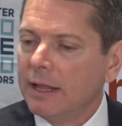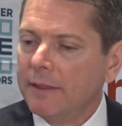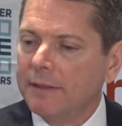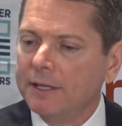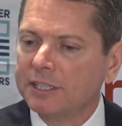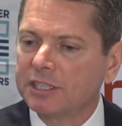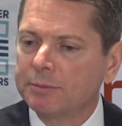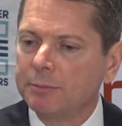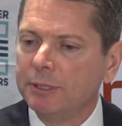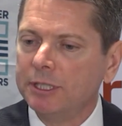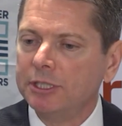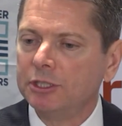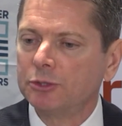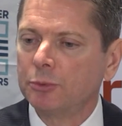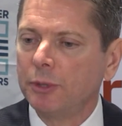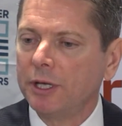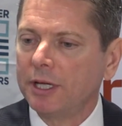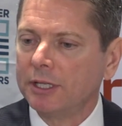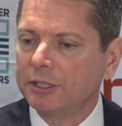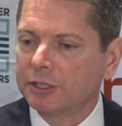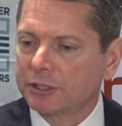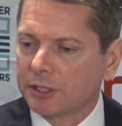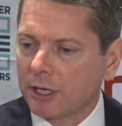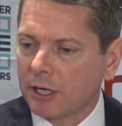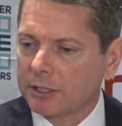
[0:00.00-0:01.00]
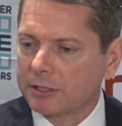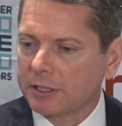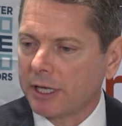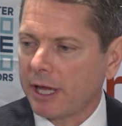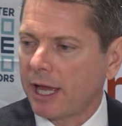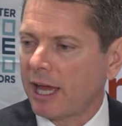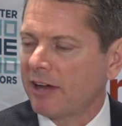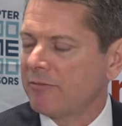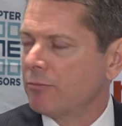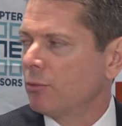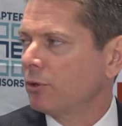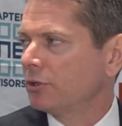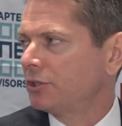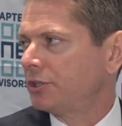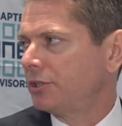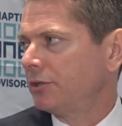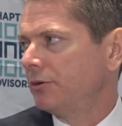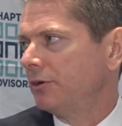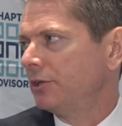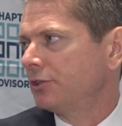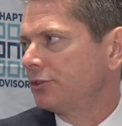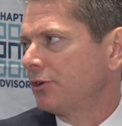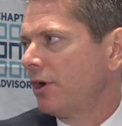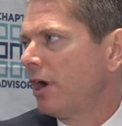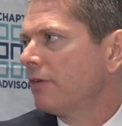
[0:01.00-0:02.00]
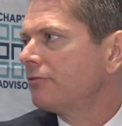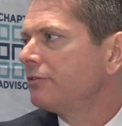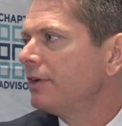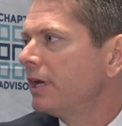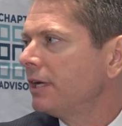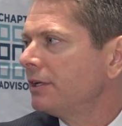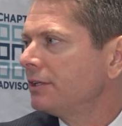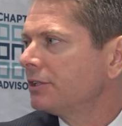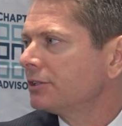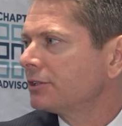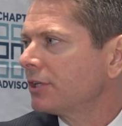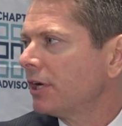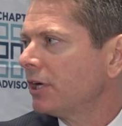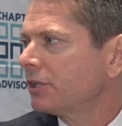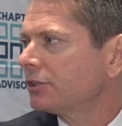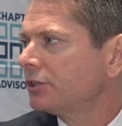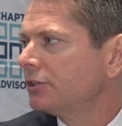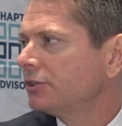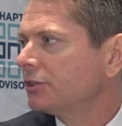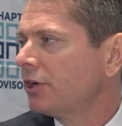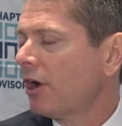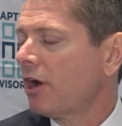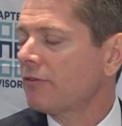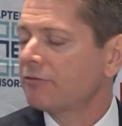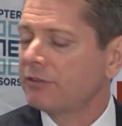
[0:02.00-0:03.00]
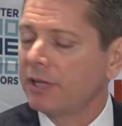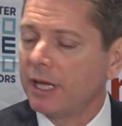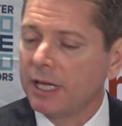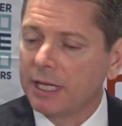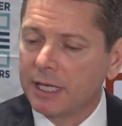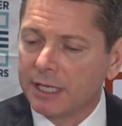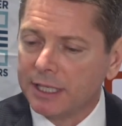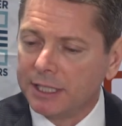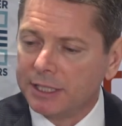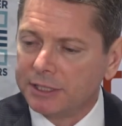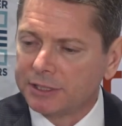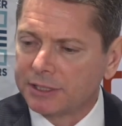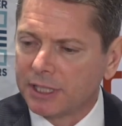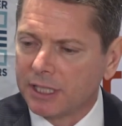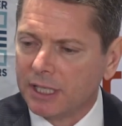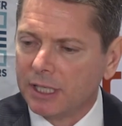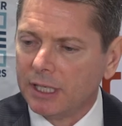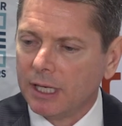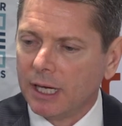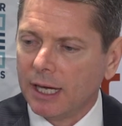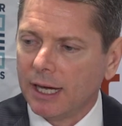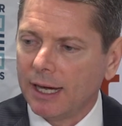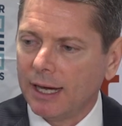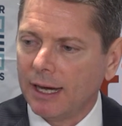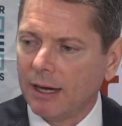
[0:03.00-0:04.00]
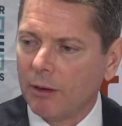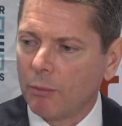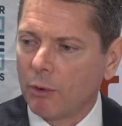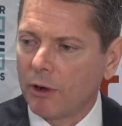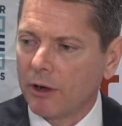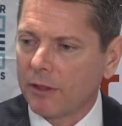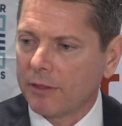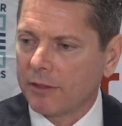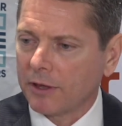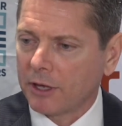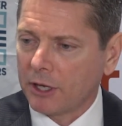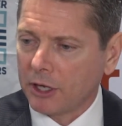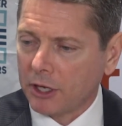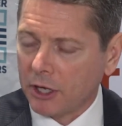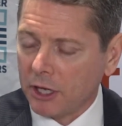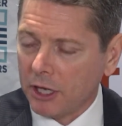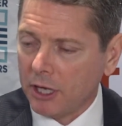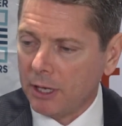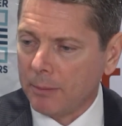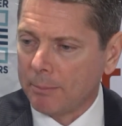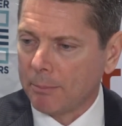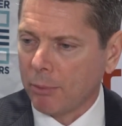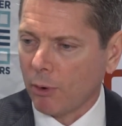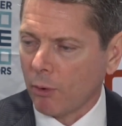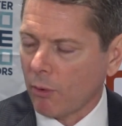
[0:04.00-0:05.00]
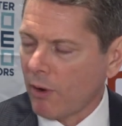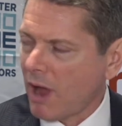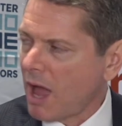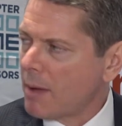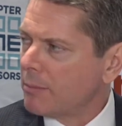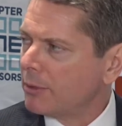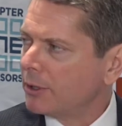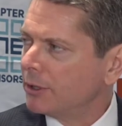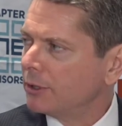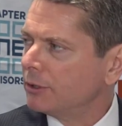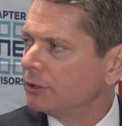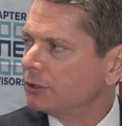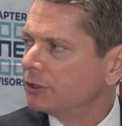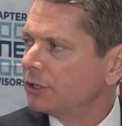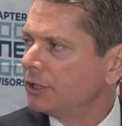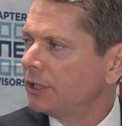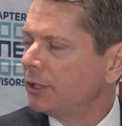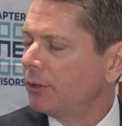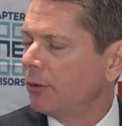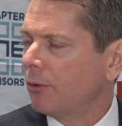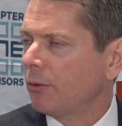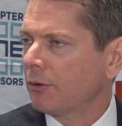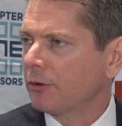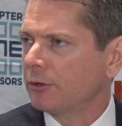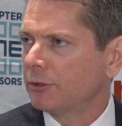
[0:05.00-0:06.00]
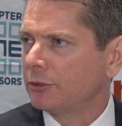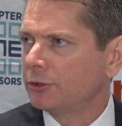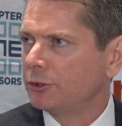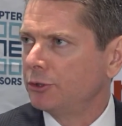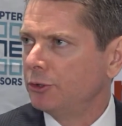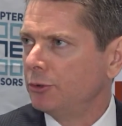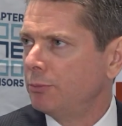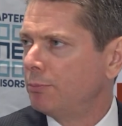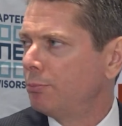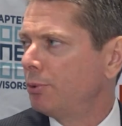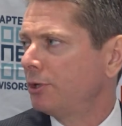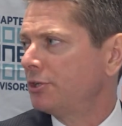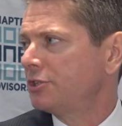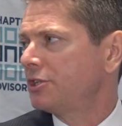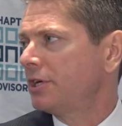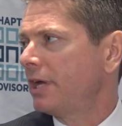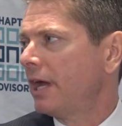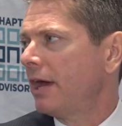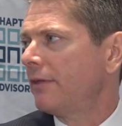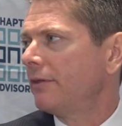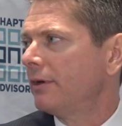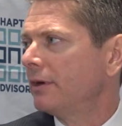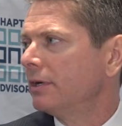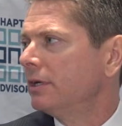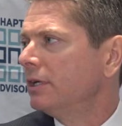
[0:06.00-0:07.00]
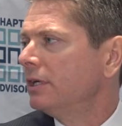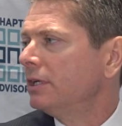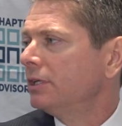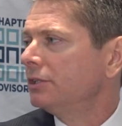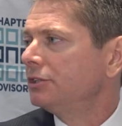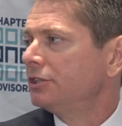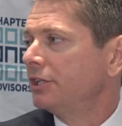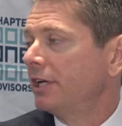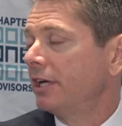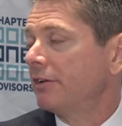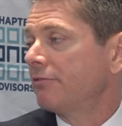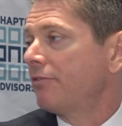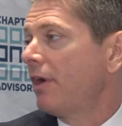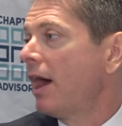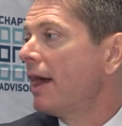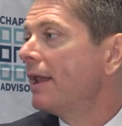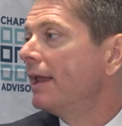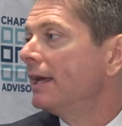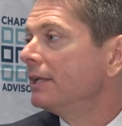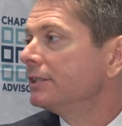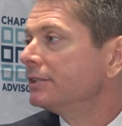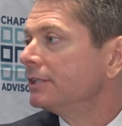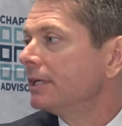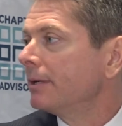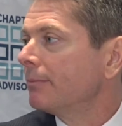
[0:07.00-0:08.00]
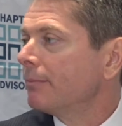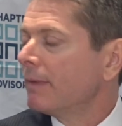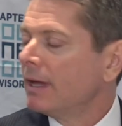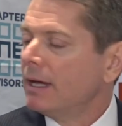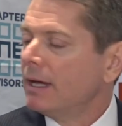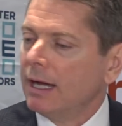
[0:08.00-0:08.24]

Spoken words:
This means we can start to have more serious offtake discussions. Offtake is one of the key parameters in order to put together to get financing.